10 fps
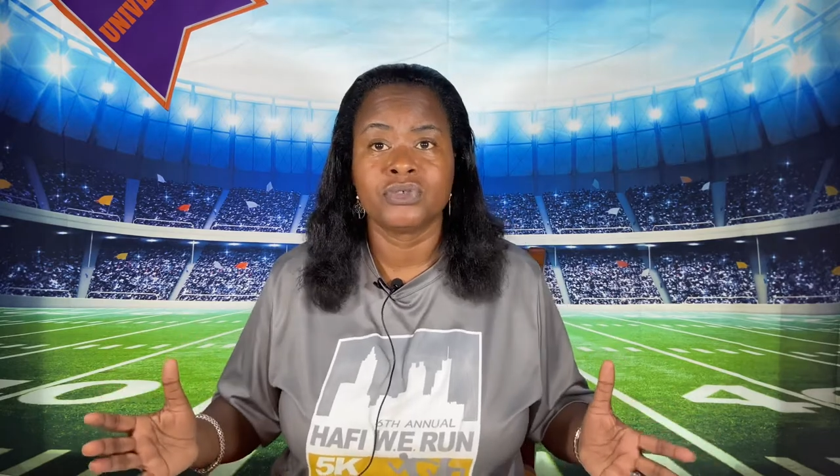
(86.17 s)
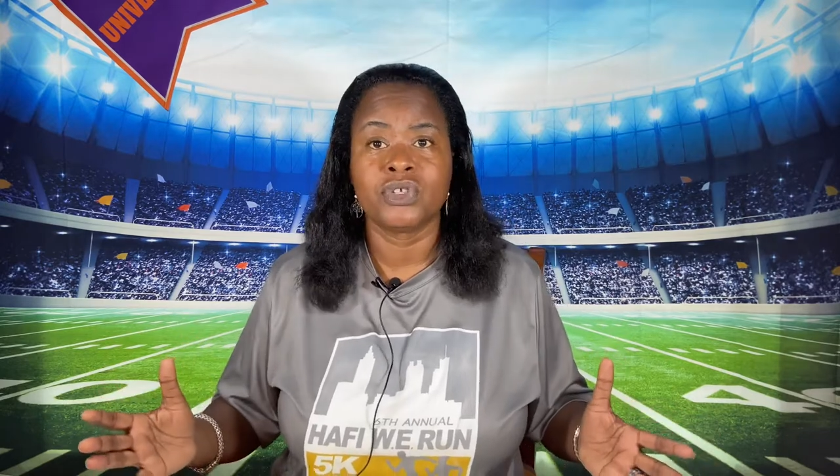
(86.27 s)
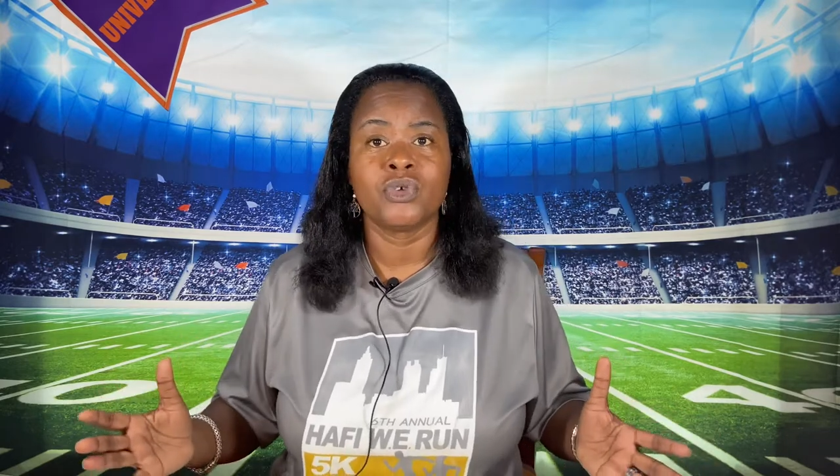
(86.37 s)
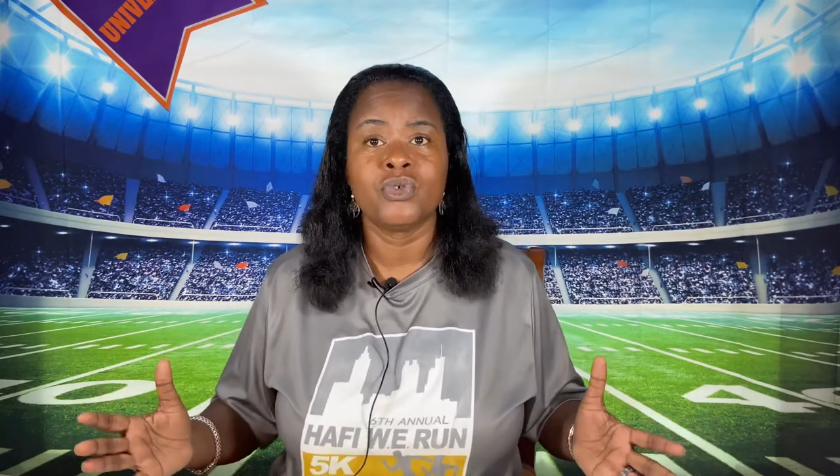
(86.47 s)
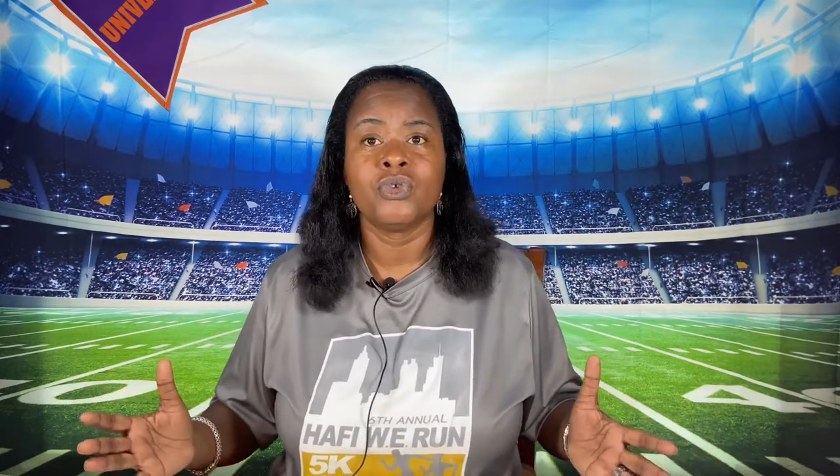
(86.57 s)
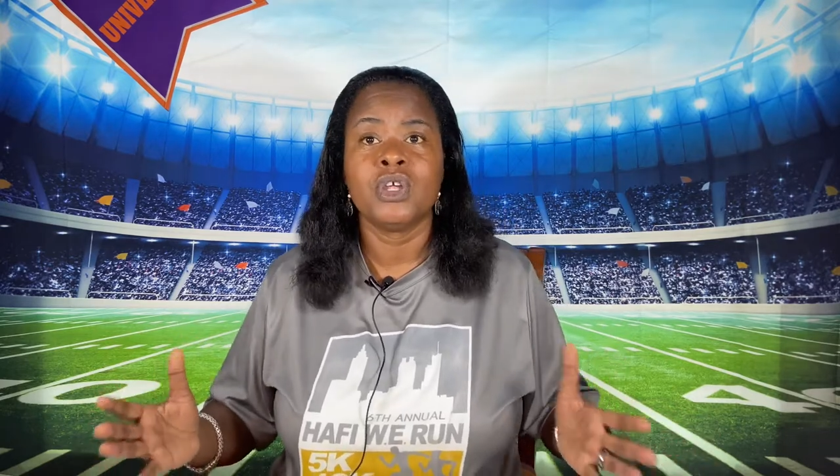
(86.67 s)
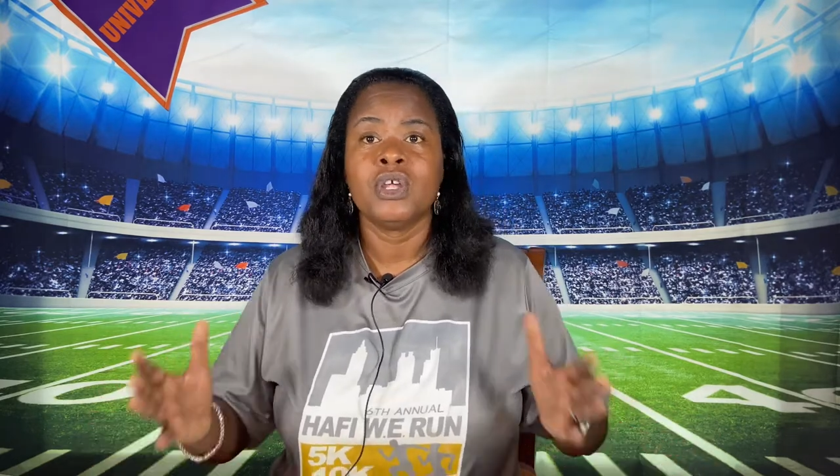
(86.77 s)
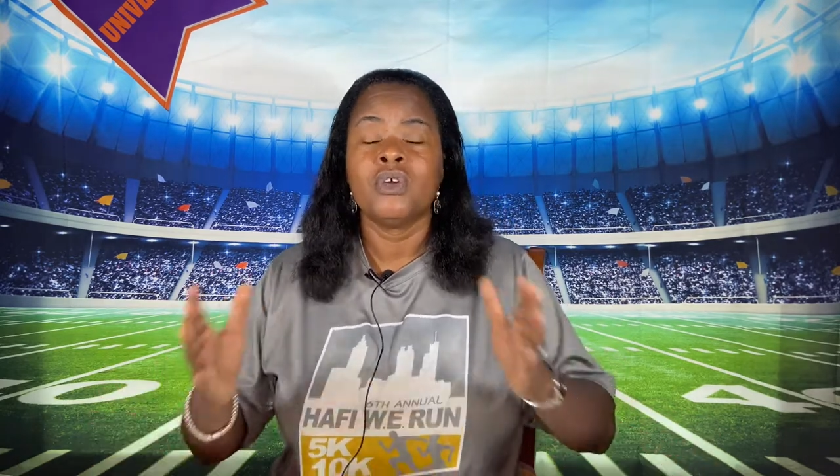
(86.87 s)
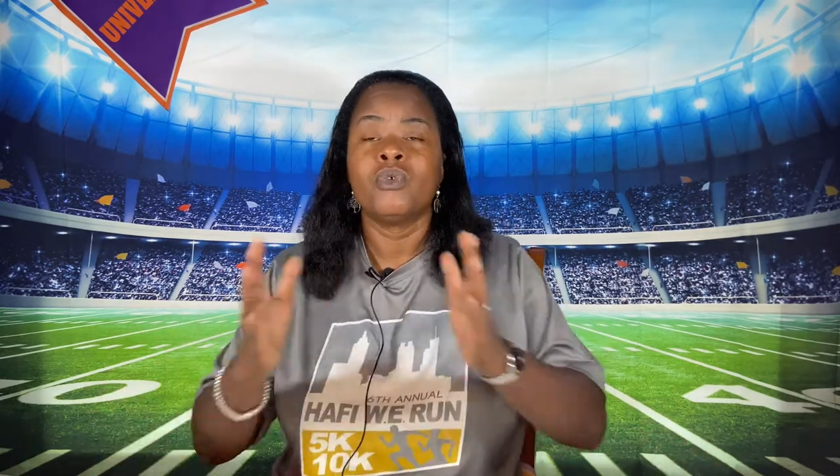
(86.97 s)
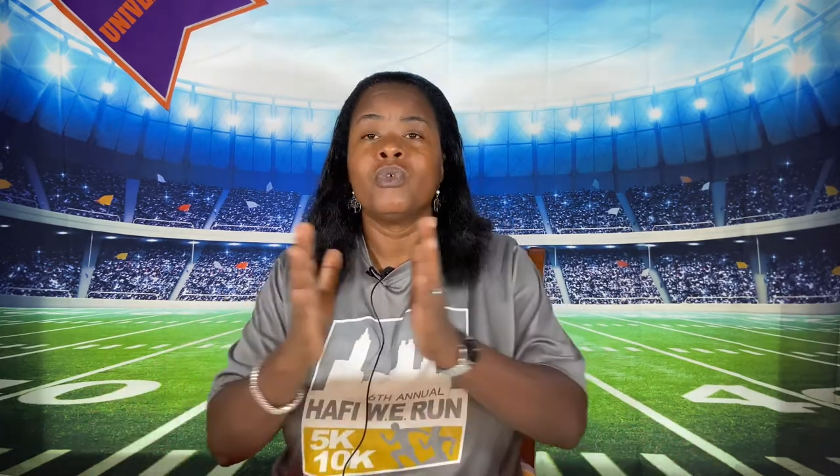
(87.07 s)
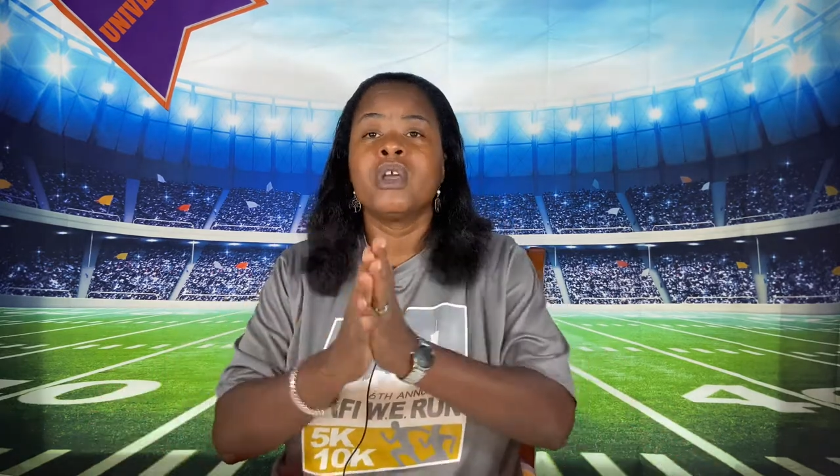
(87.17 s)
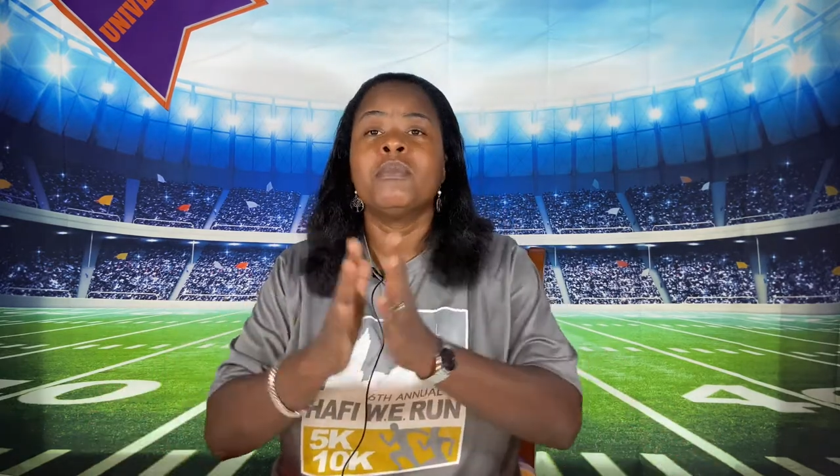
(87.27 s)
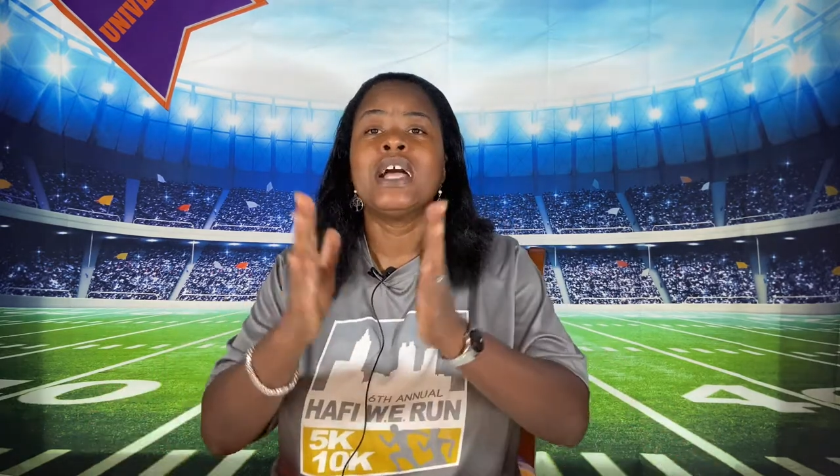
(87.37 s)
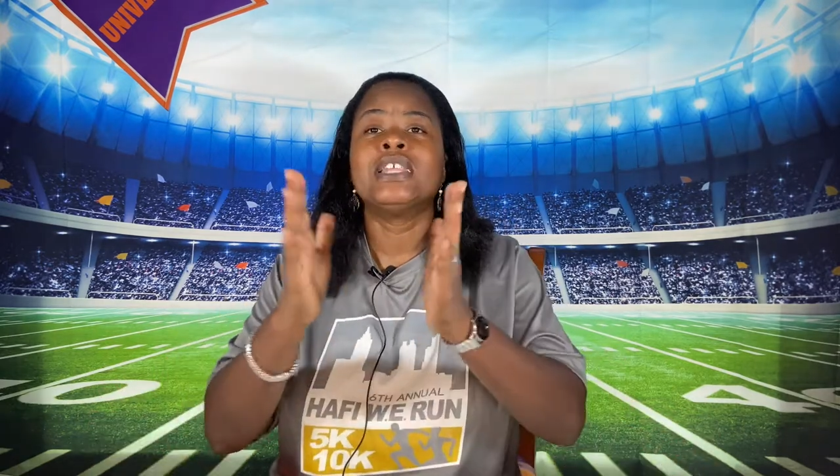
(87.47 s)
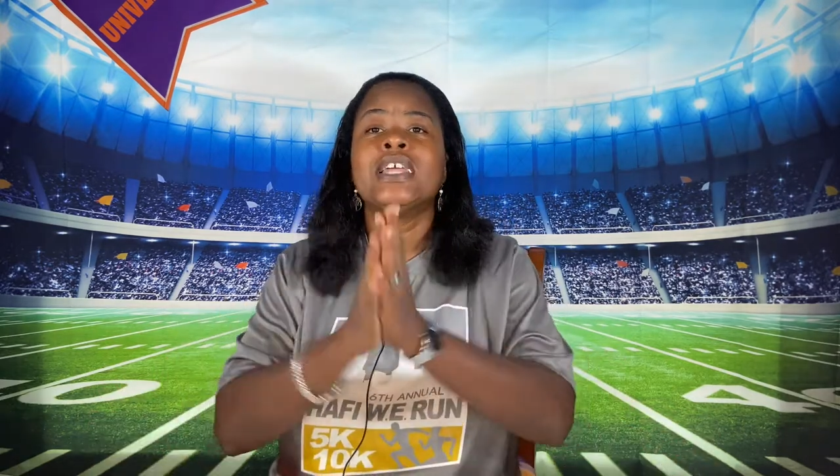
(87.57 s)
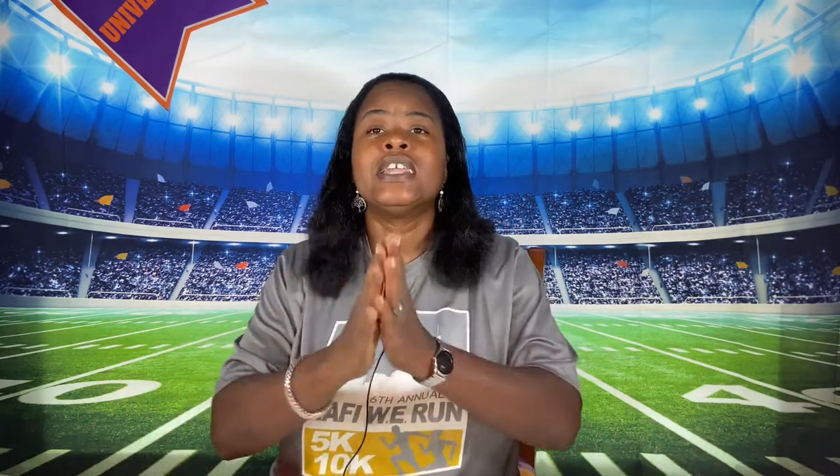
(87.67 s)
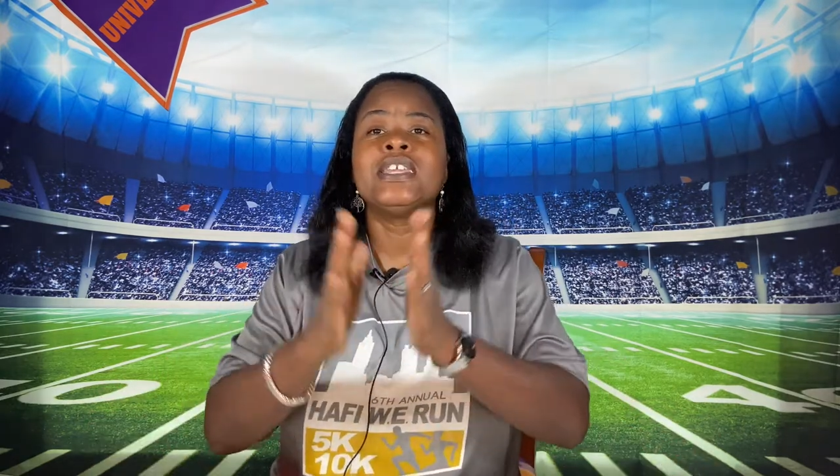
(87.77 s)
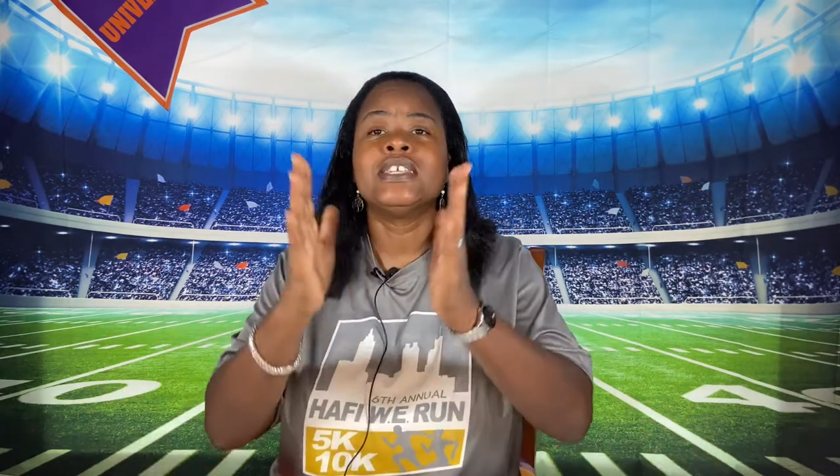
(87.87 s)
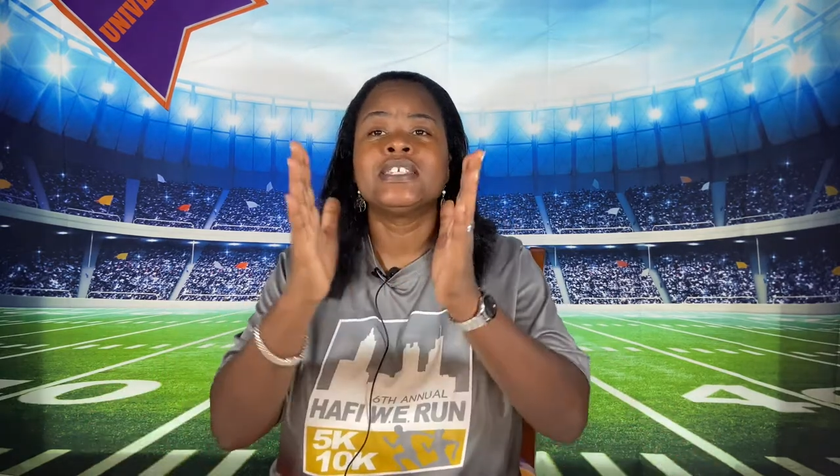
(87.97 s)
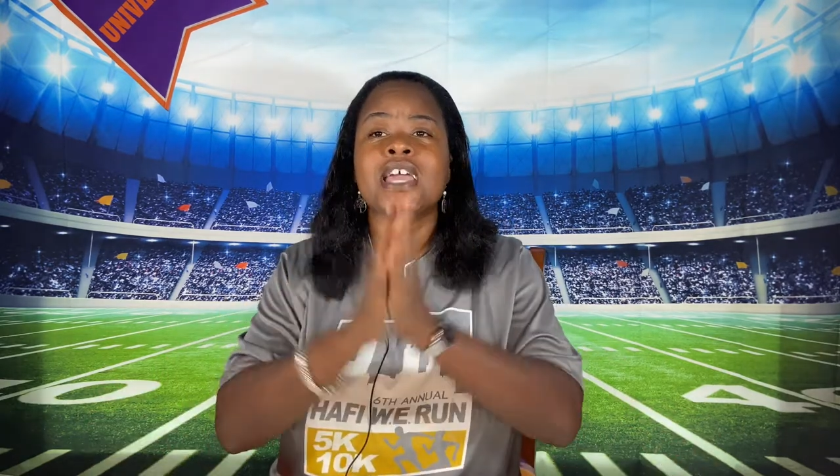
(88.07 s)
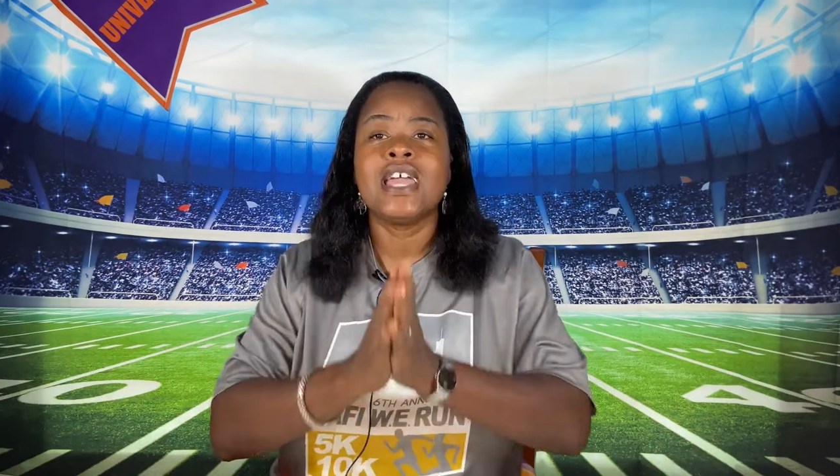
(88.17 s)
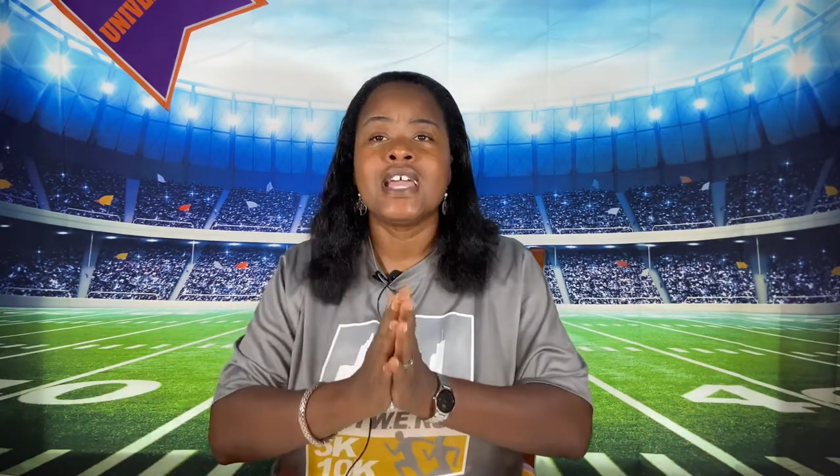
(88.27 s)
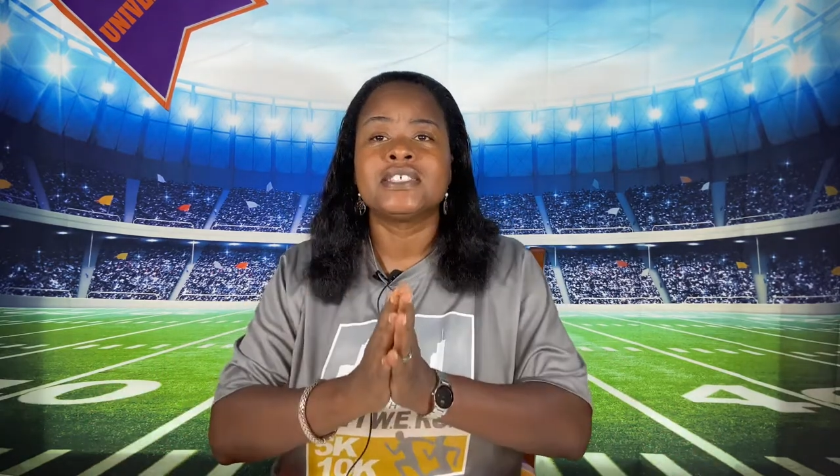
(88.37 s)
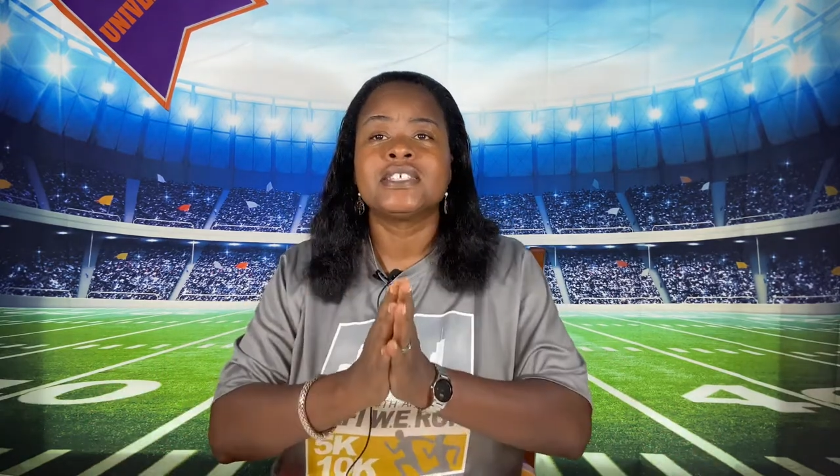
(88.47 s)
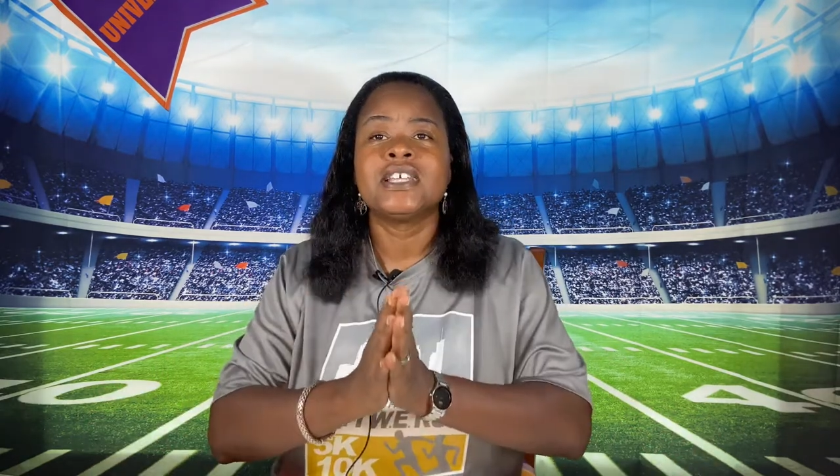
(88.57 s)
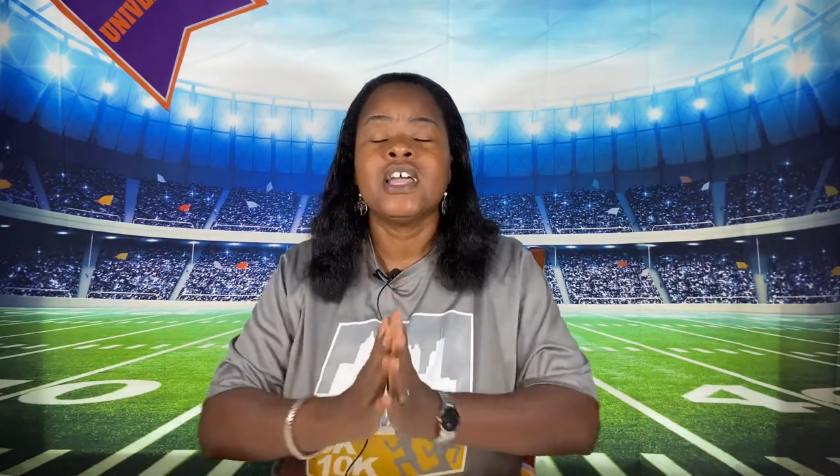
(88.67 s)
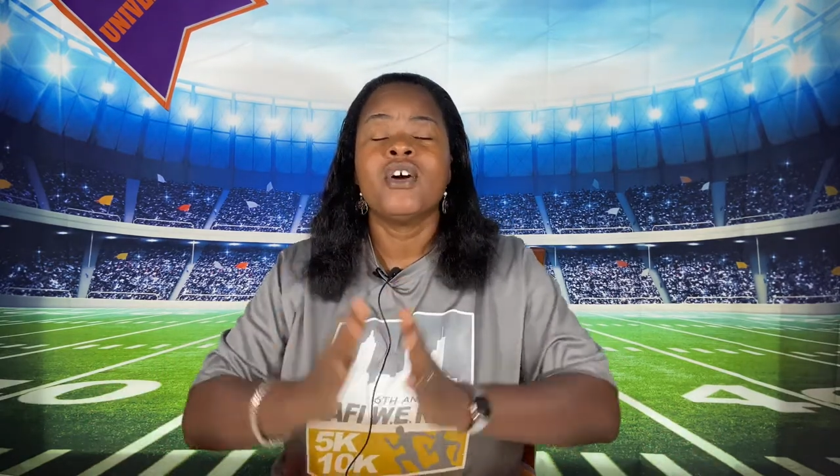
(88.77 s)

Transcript: So, where my ladies at?